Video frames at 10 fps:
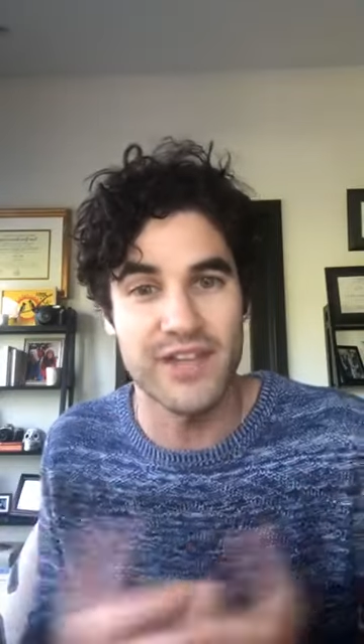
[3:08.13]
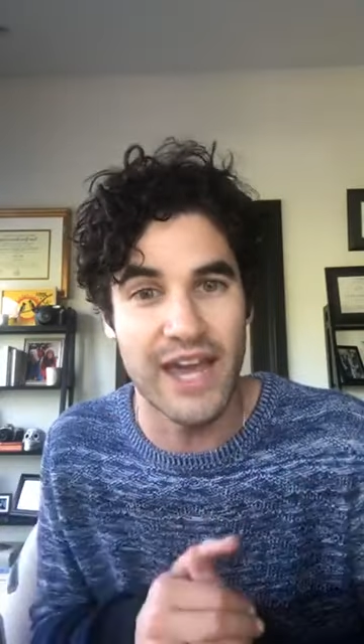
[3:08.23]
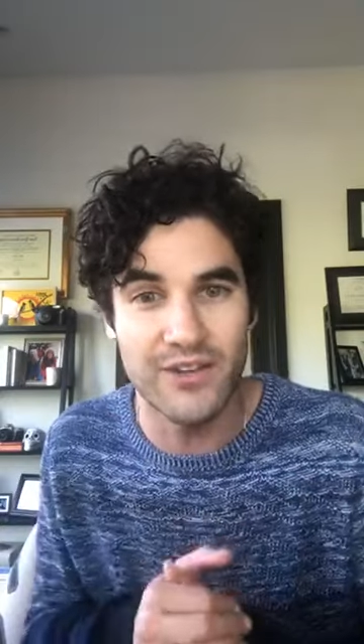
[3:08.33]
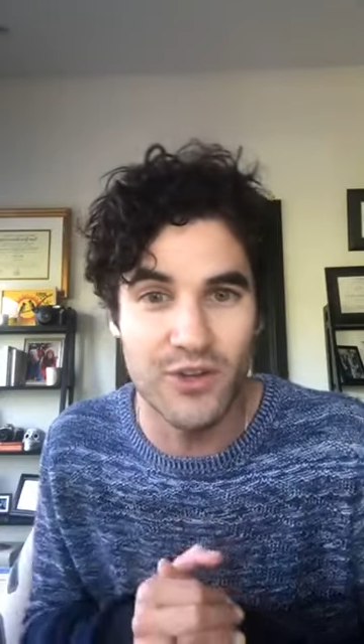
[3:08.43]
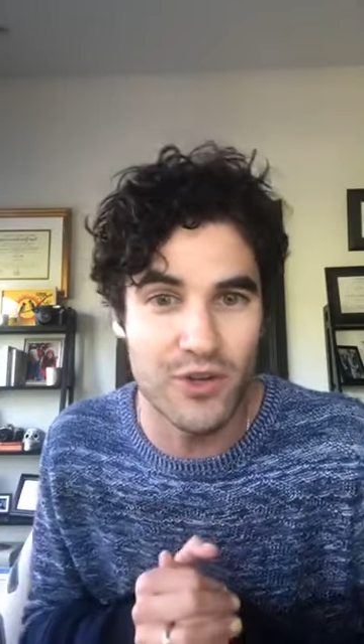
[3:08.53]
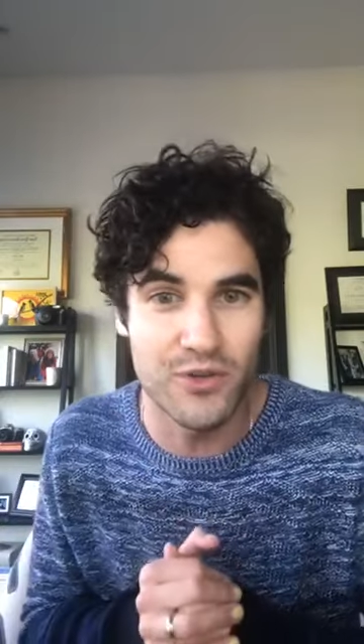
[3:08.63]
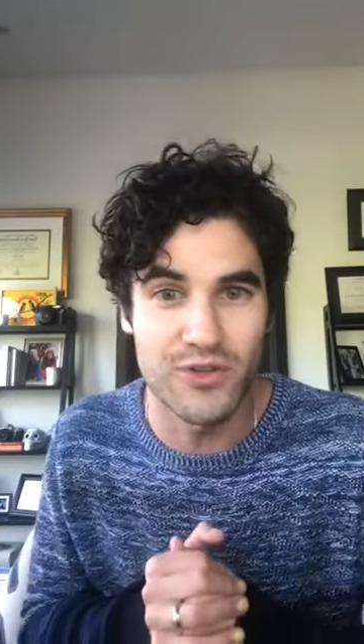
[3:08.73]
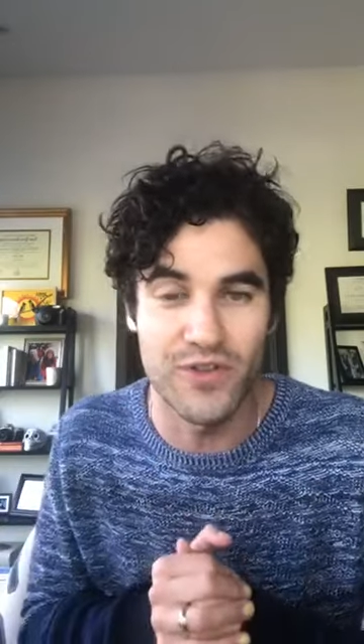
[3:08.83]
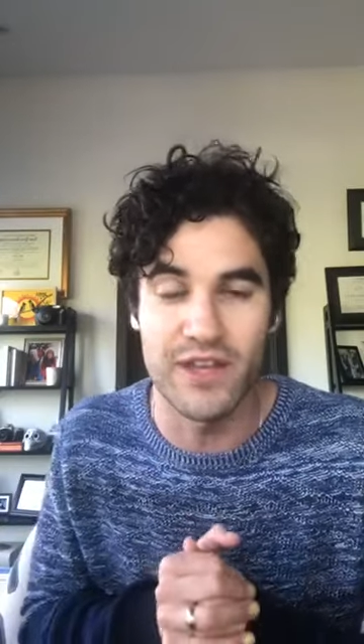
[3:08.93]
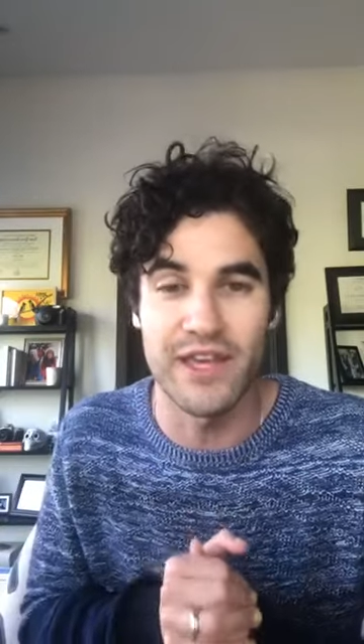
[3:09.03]
I had to go to
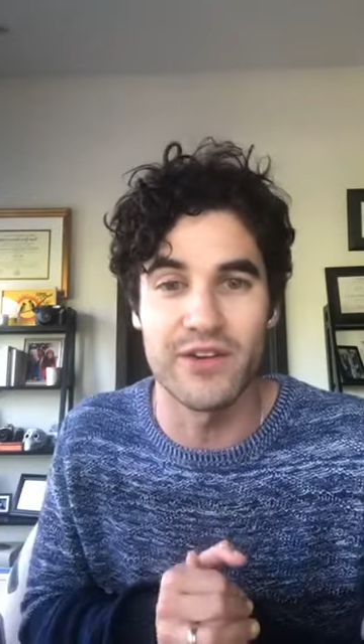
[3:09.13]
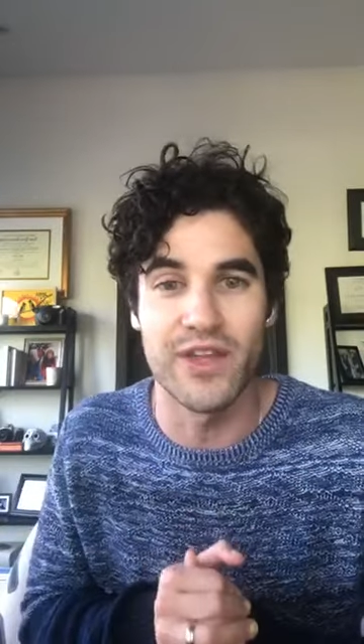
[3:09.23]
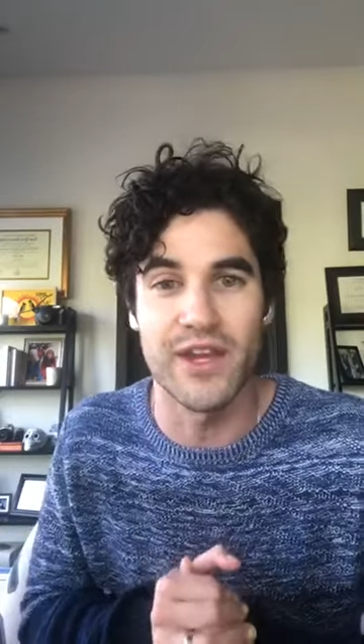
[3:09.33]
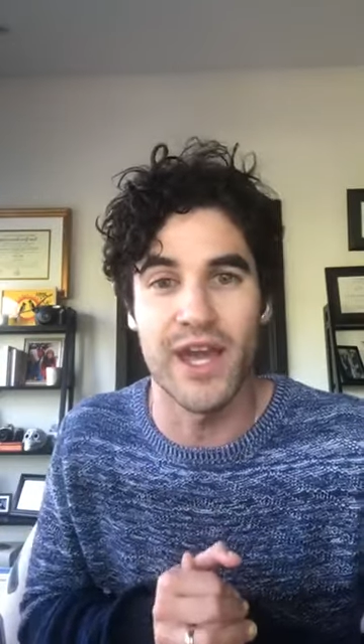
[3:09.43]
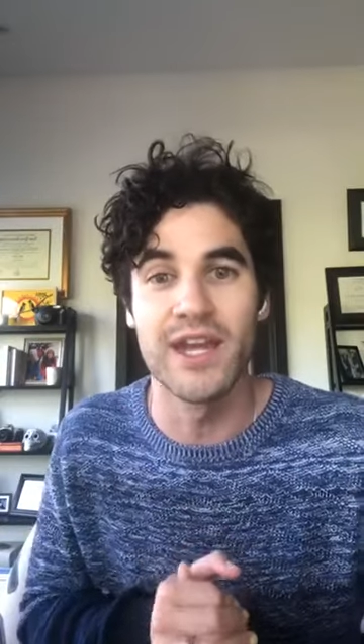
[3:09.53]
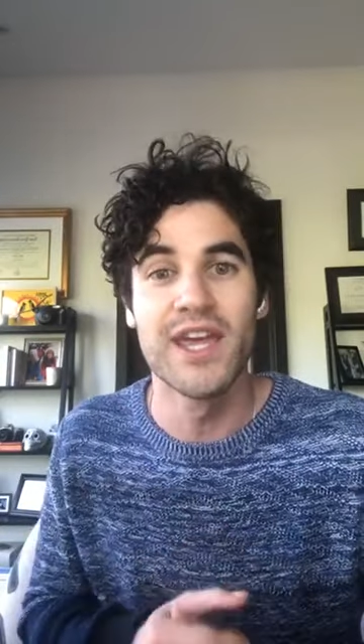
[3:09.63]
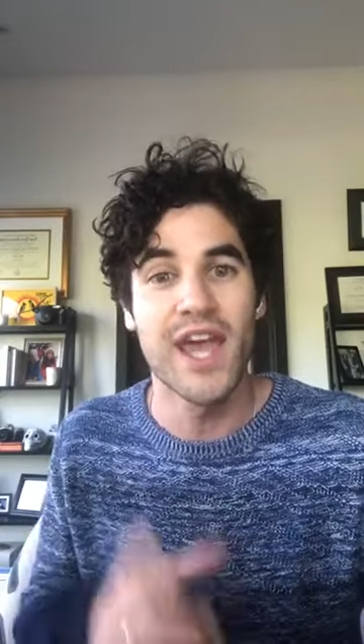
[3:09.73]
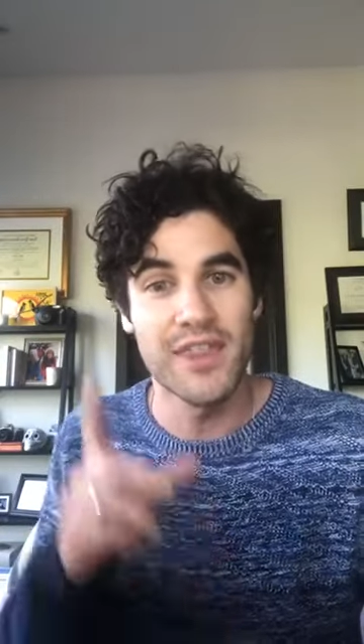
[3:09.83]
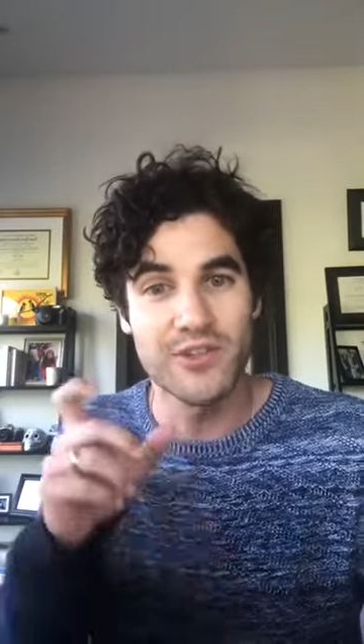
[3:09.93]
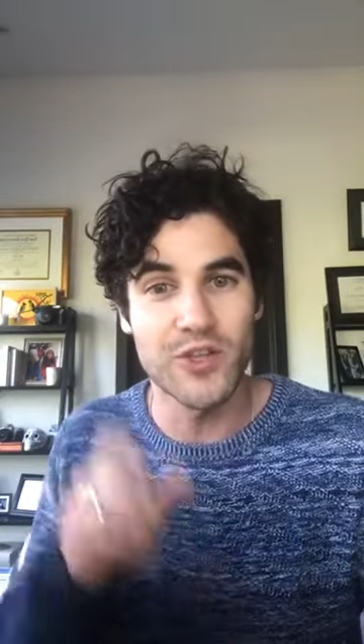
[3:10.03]
an event later that night,
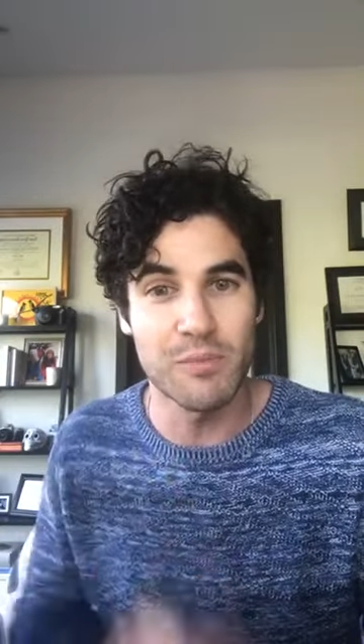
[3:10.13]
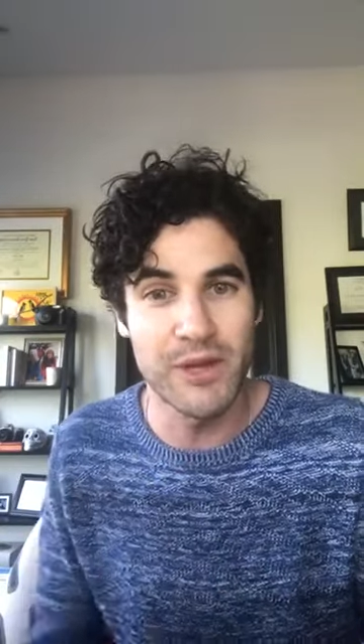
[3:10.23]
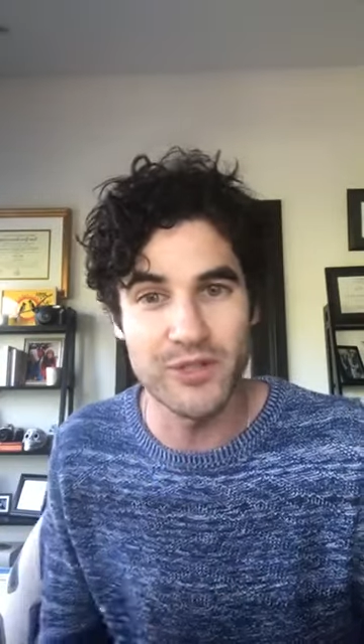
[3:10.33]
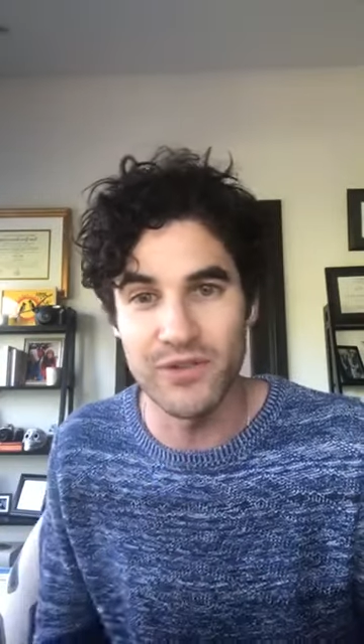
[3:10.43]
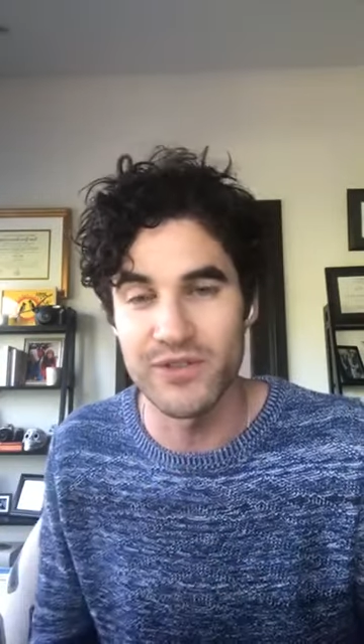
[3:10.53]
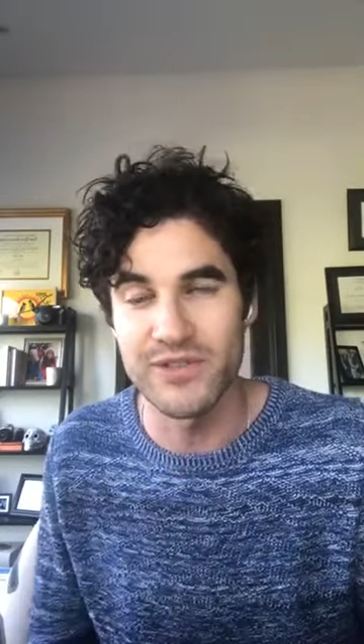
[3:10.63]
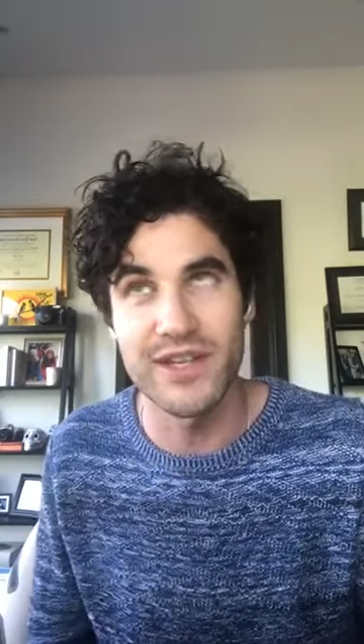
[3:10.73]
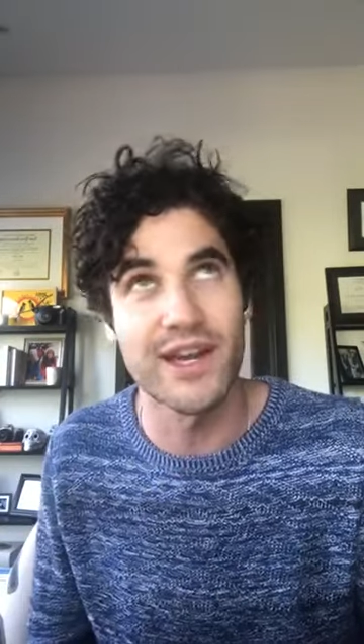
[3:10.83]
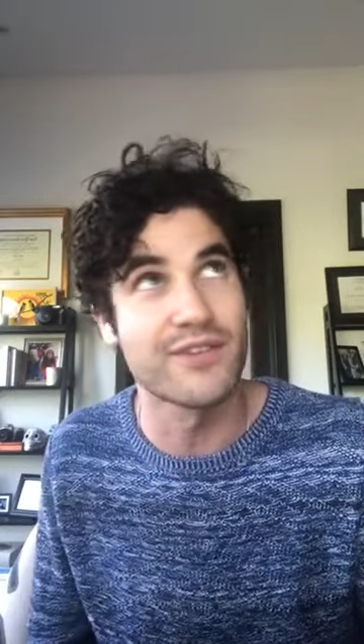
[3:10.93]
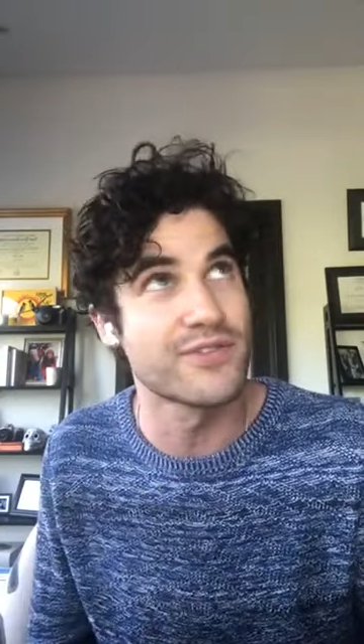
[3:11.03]
and they took a picture of it, and I was
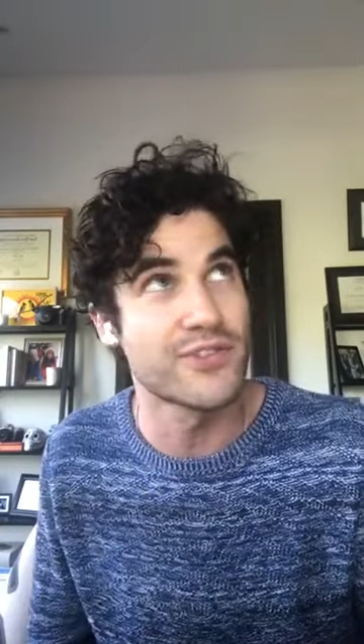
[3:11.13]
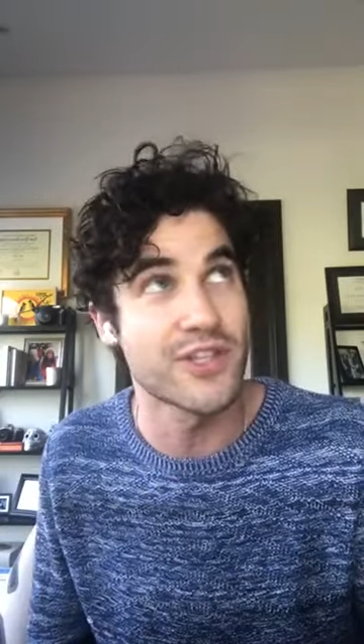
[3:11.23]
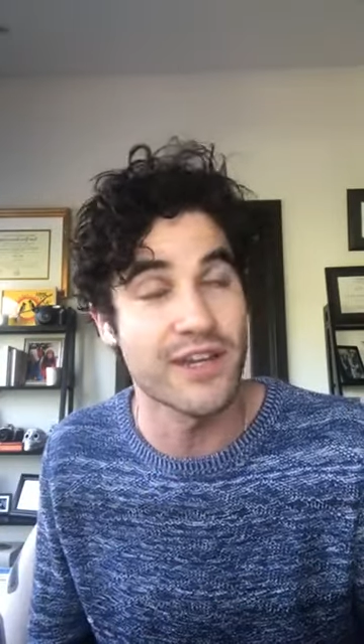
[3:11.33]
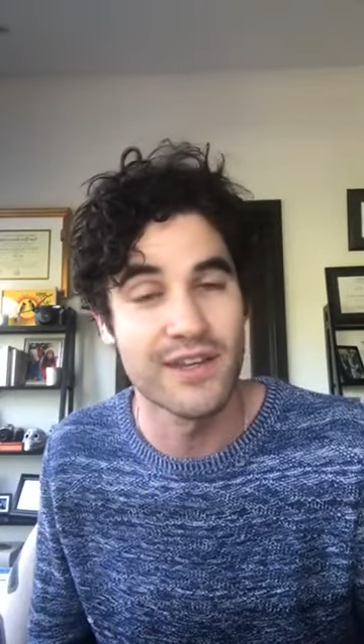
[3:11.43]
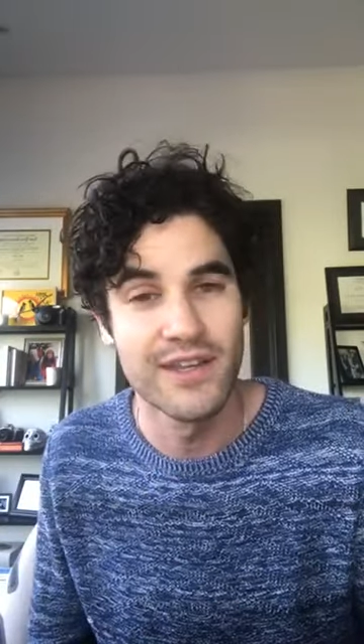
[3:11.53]
like, oh, shit.